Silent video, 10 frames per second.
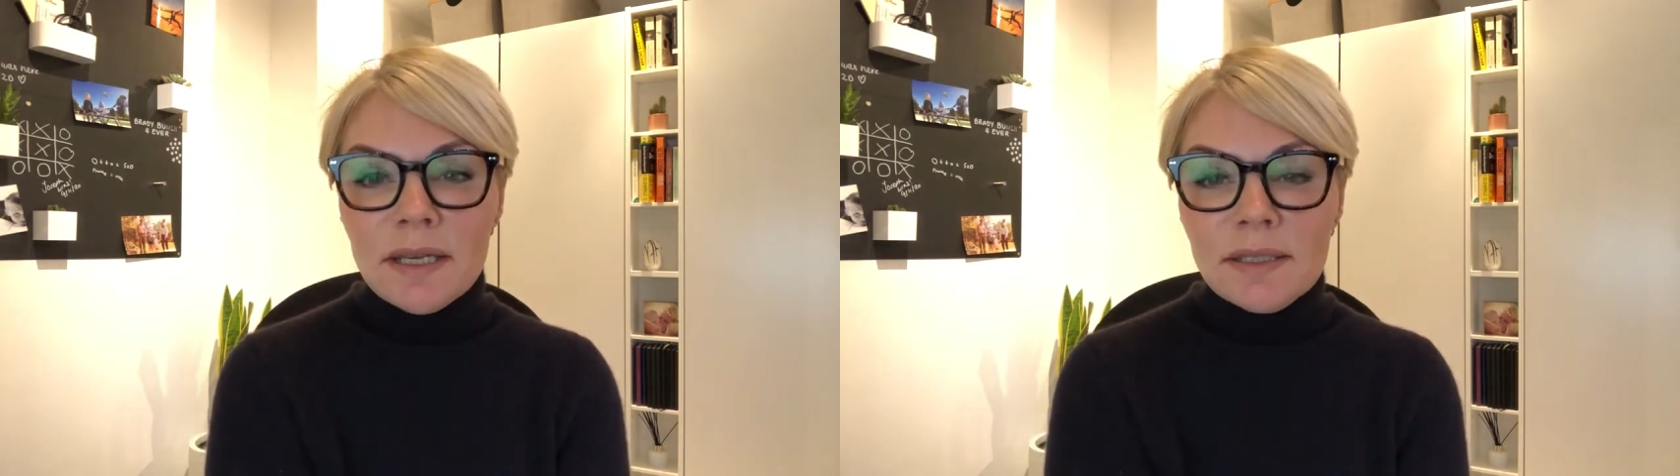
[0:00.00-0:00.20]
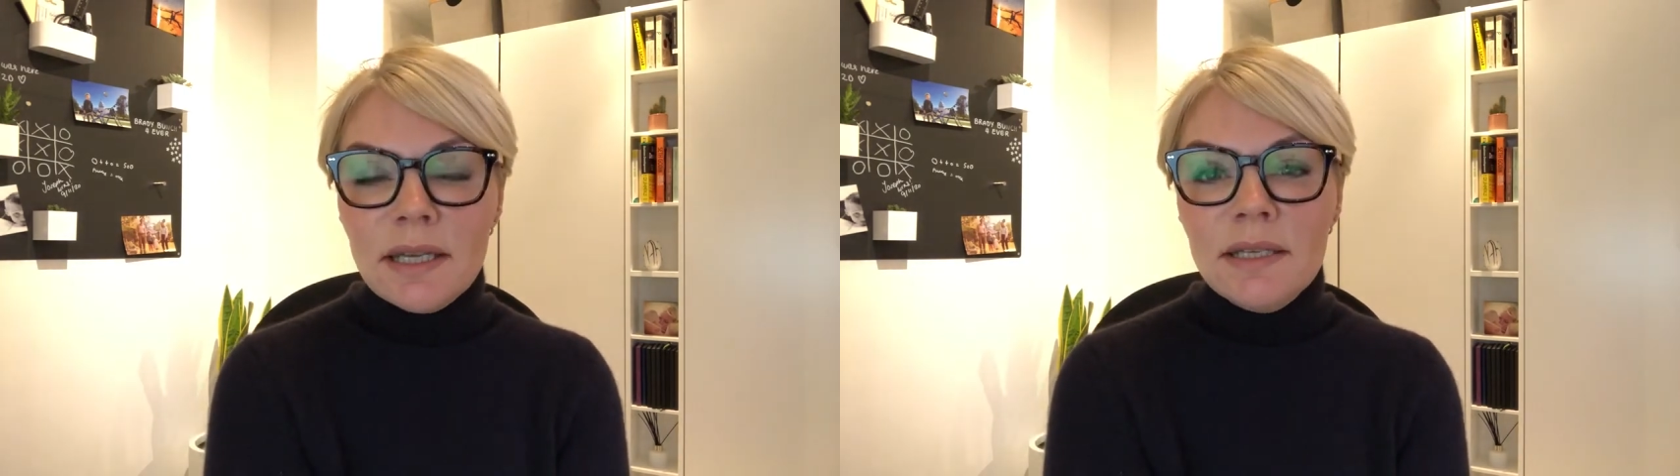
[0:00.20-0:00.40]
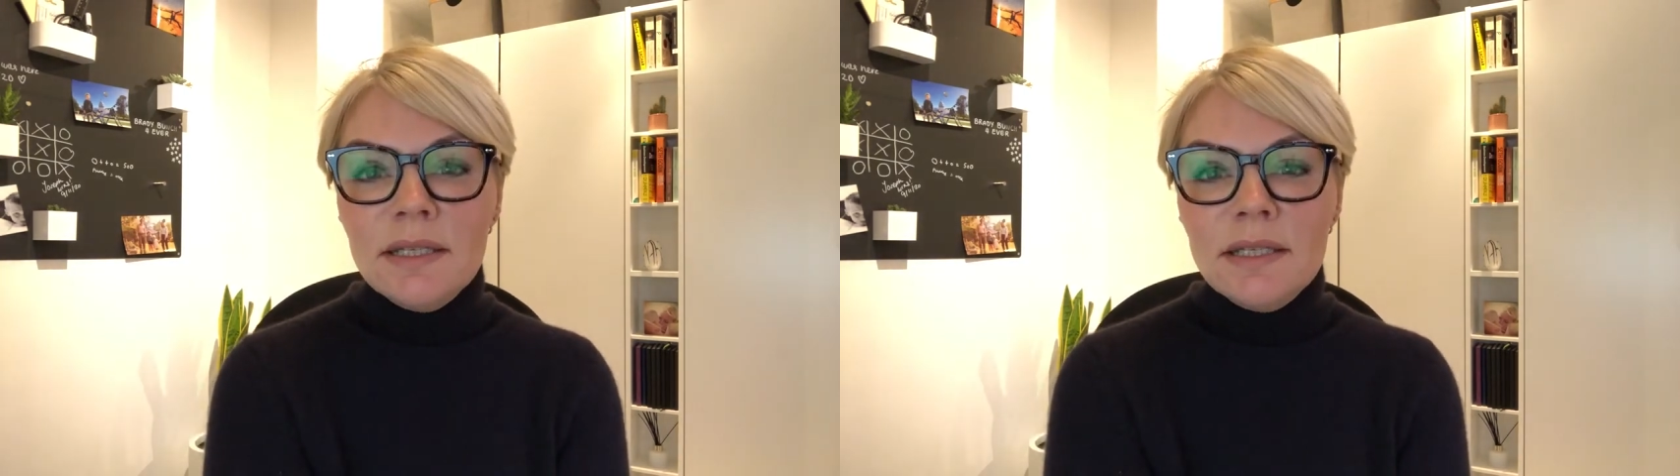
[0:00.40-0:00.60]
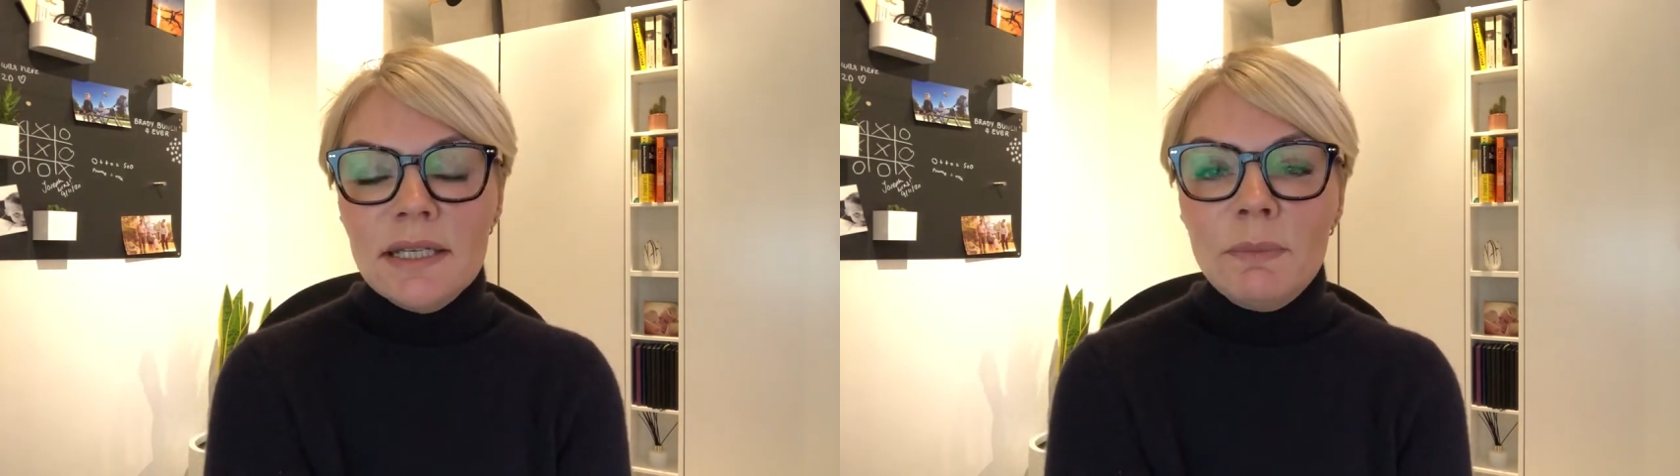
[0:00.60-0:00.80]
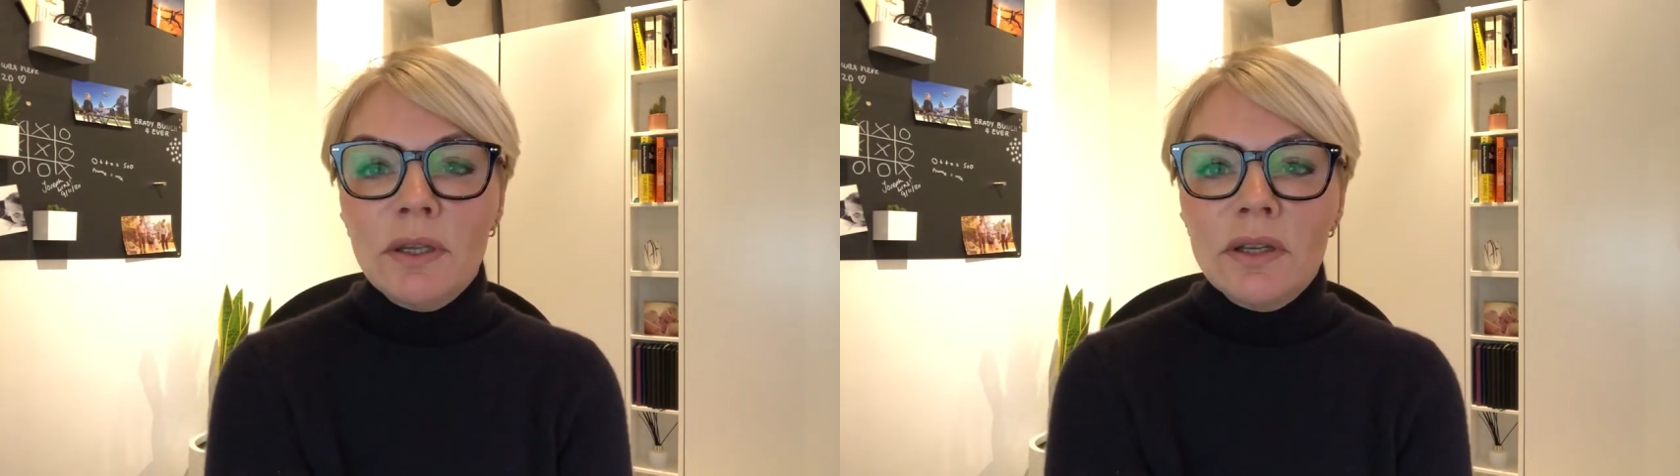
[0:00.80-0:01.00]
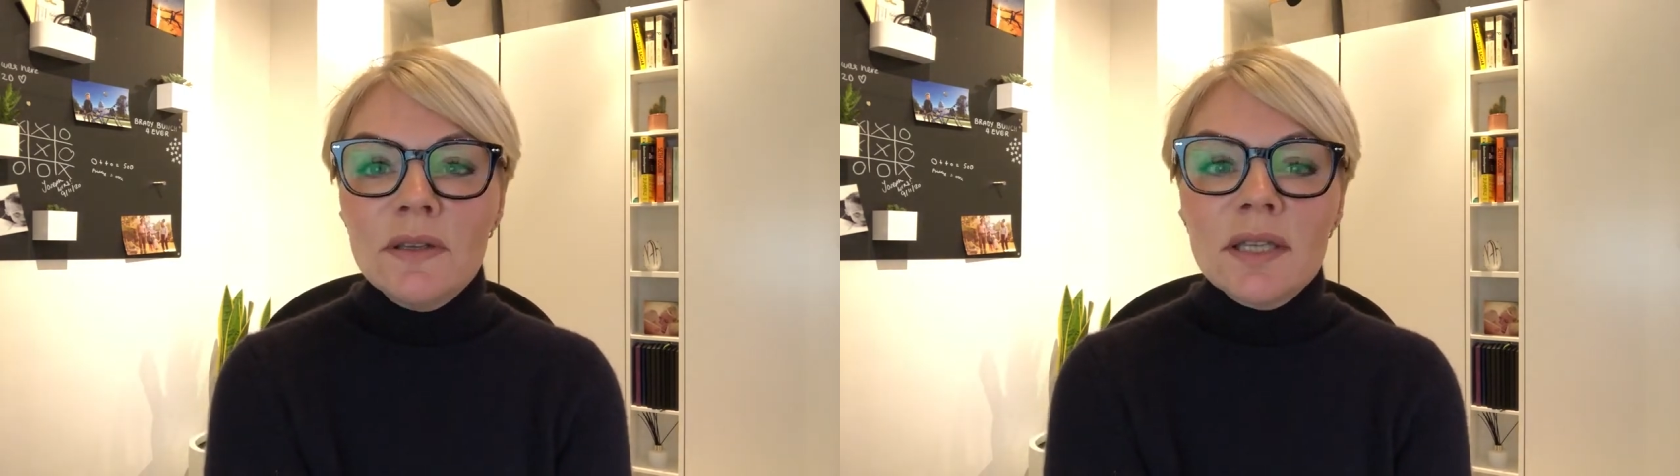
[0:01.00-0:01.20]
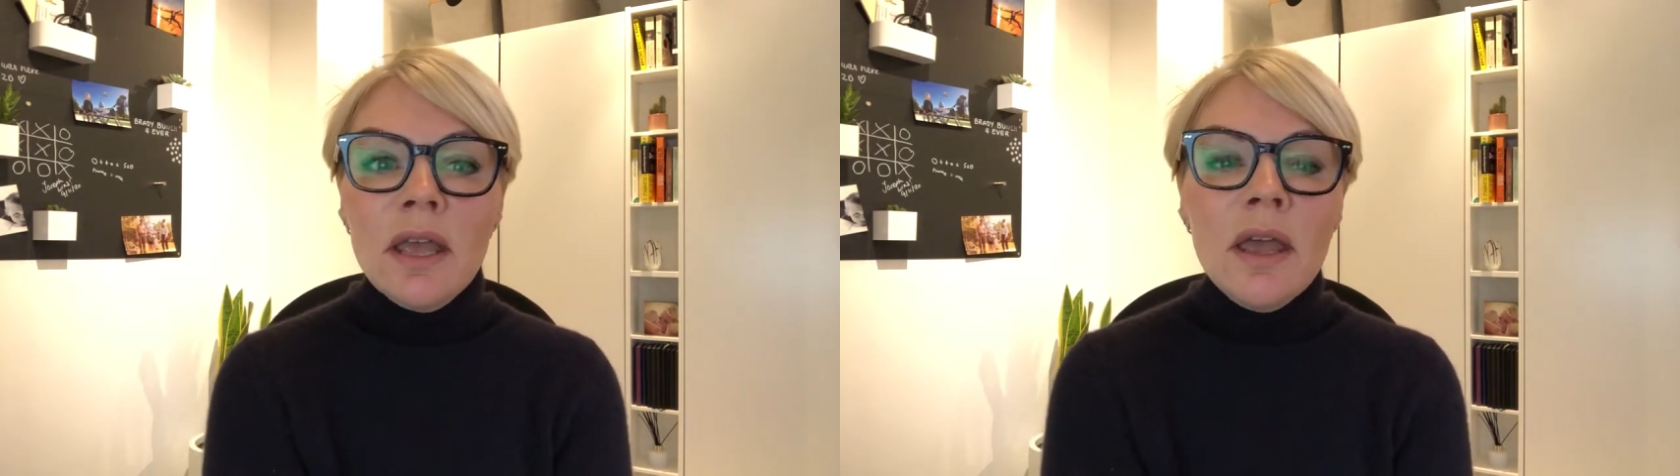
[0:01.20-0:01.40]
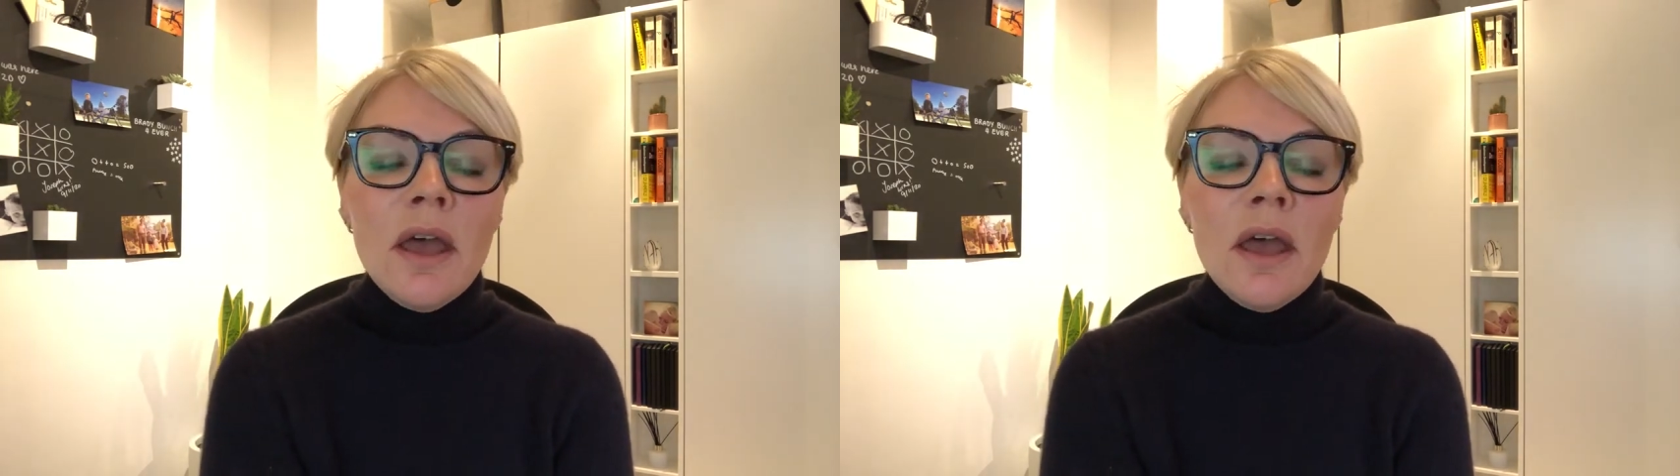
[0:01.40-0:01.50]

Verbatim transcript: extended is because